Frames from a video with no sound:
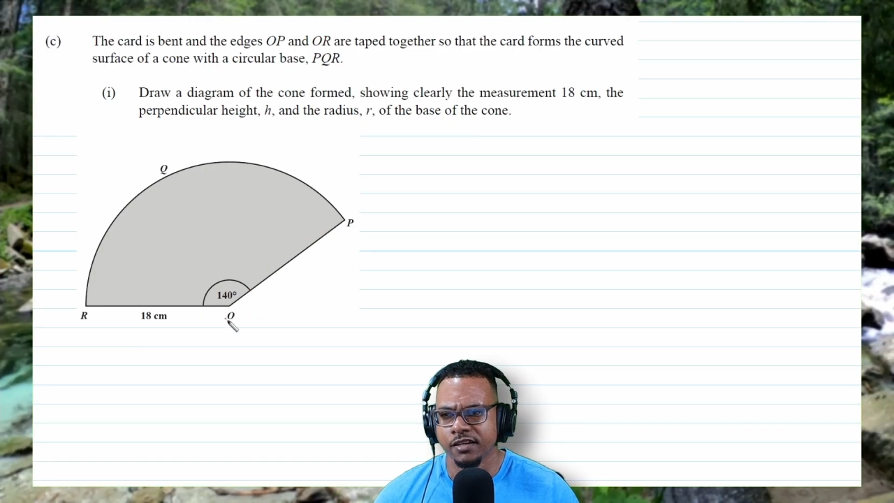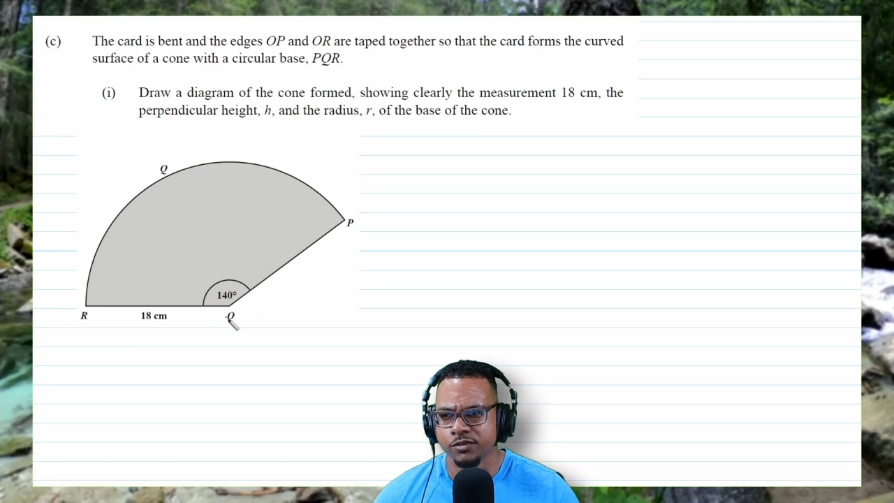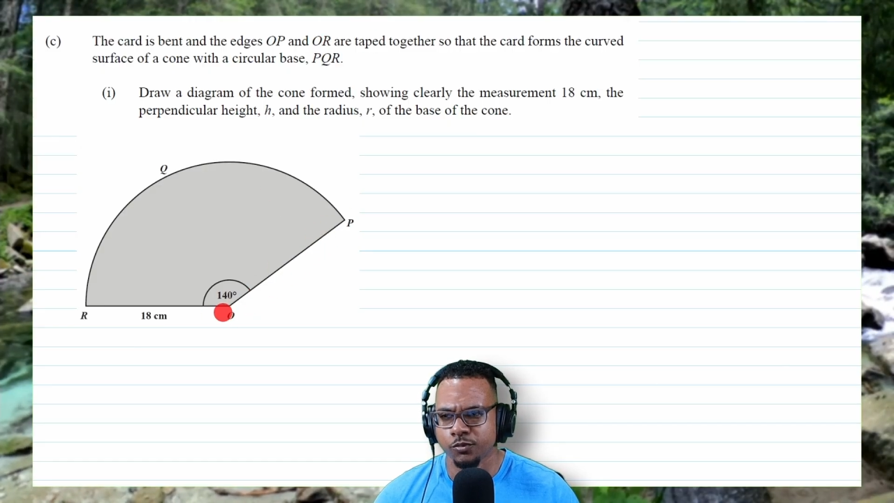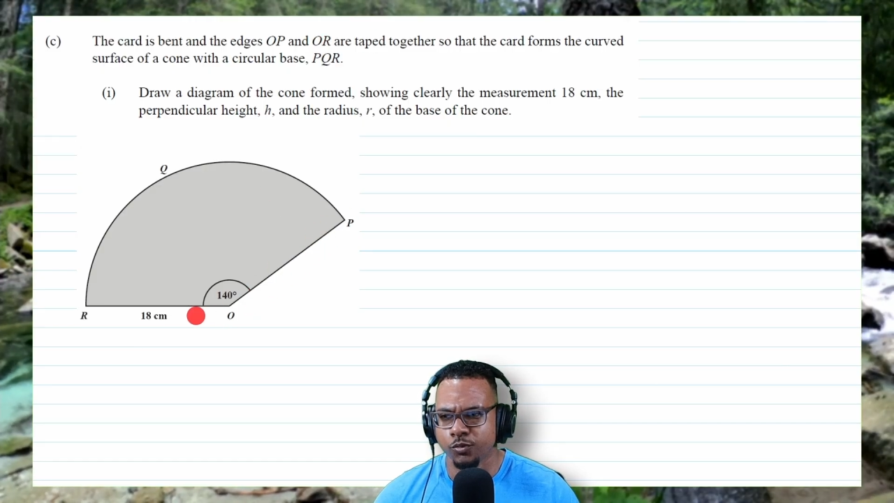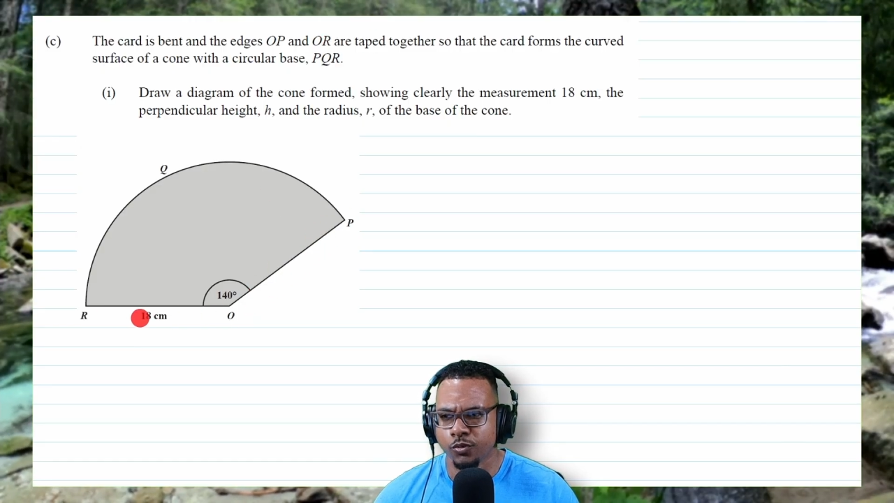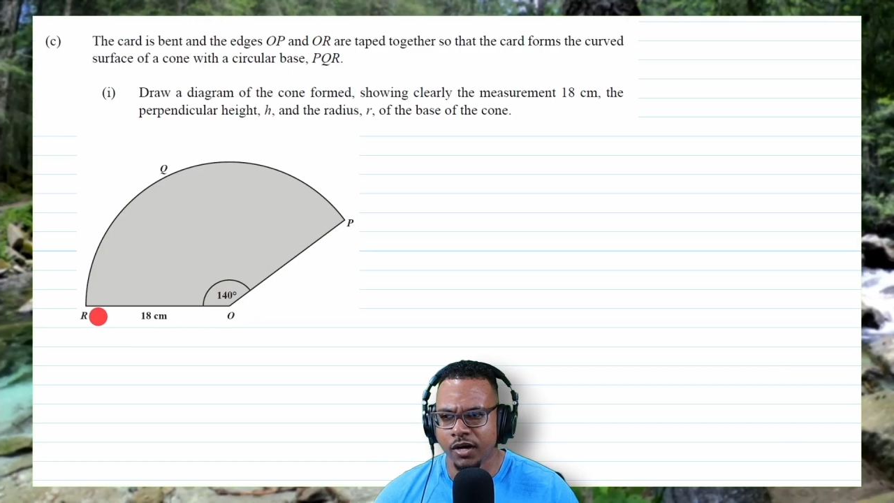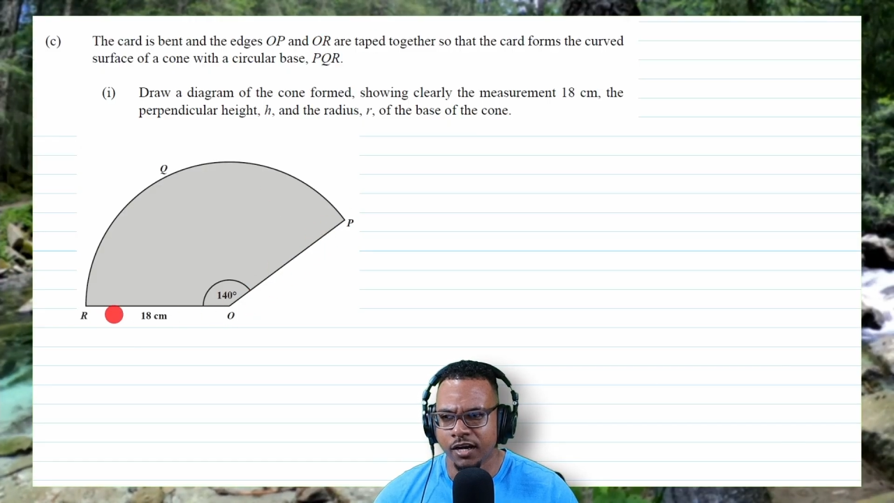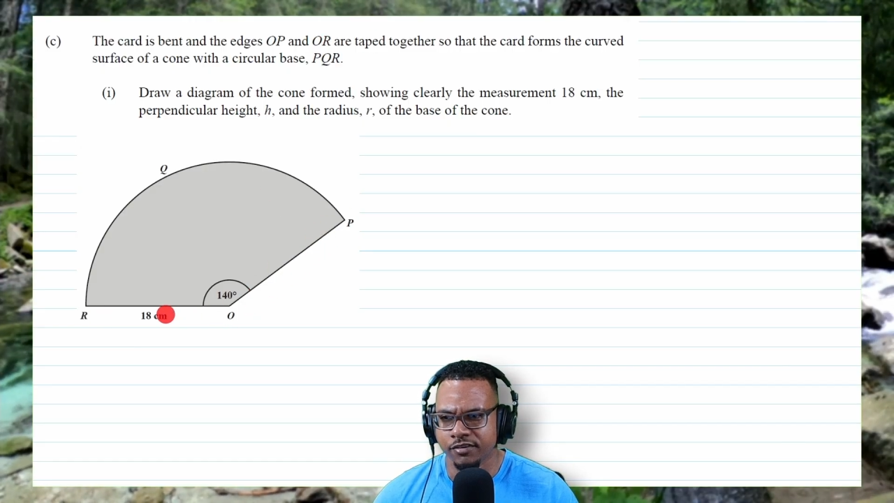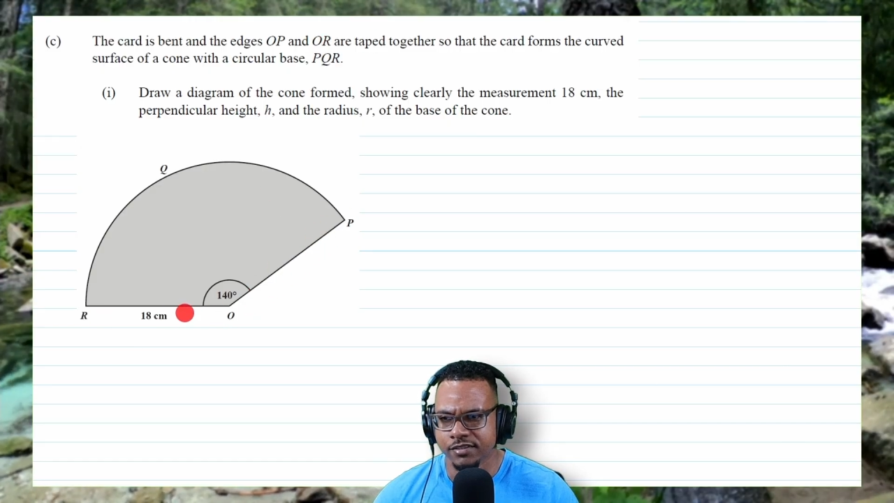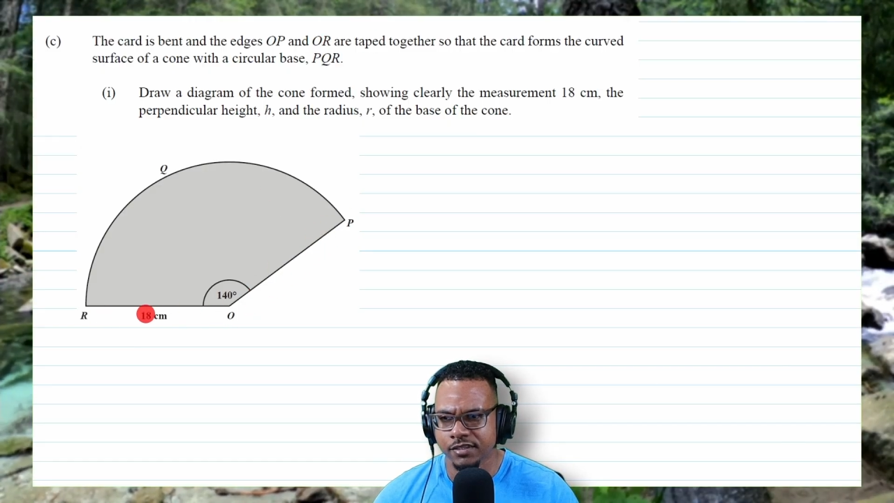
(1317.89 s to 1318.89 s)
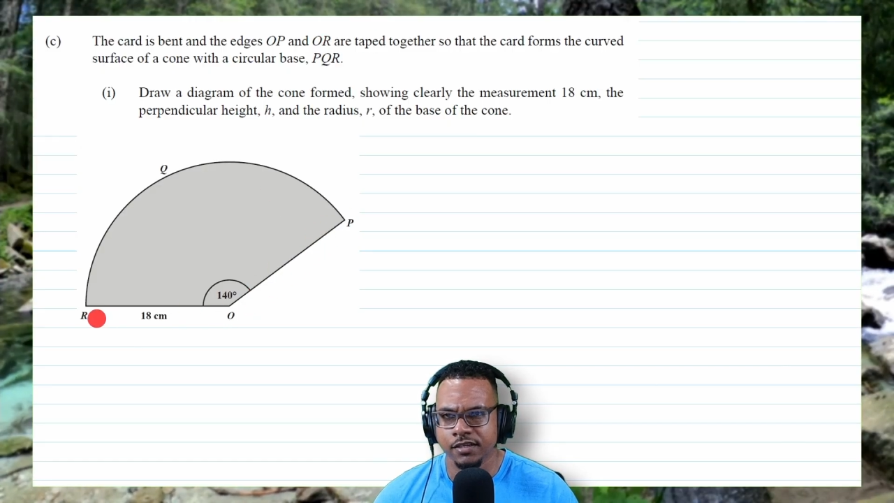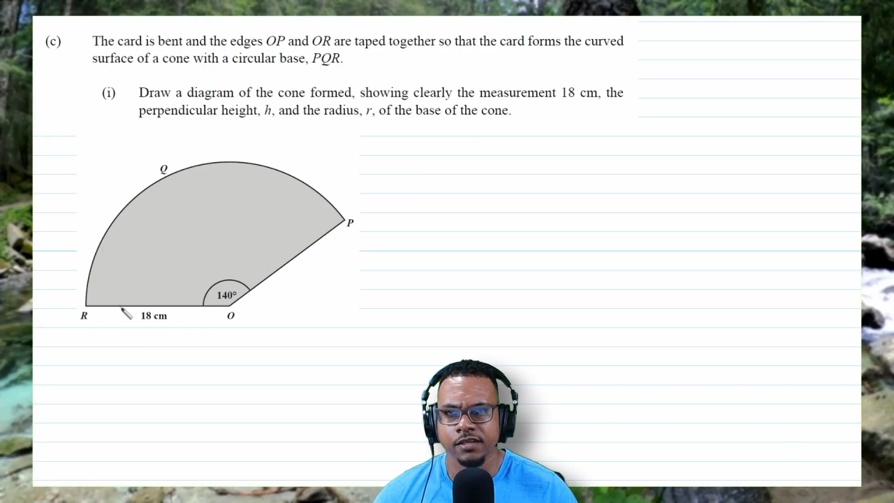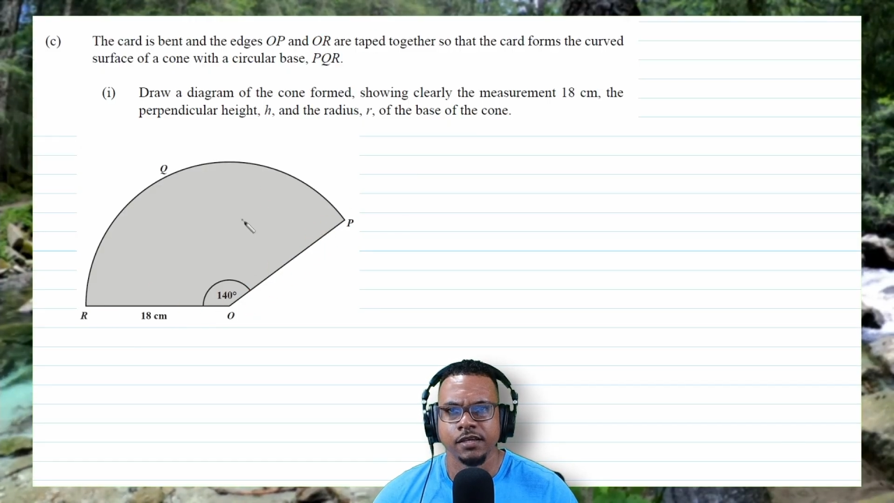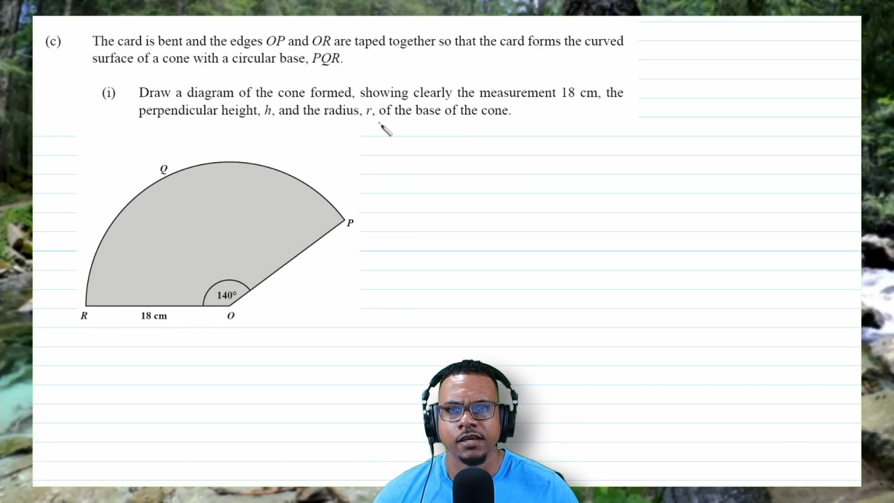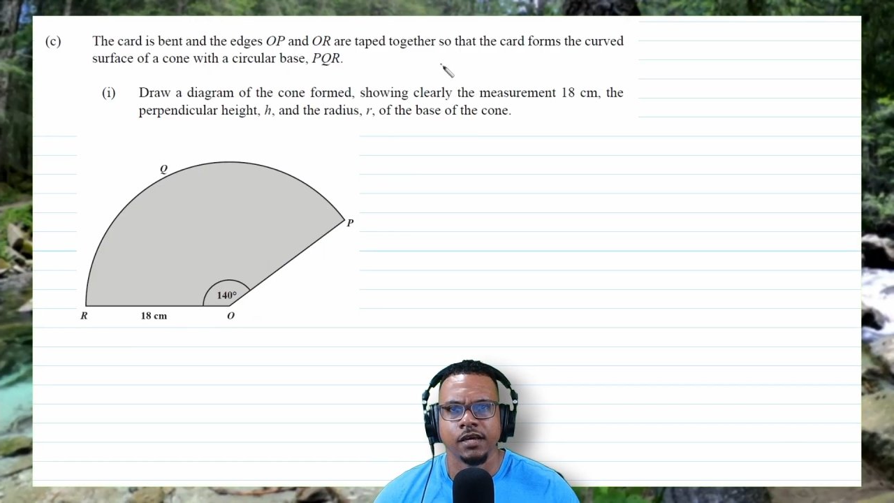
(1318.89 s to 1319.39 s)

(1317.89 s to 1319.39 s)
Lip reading: so OR is here,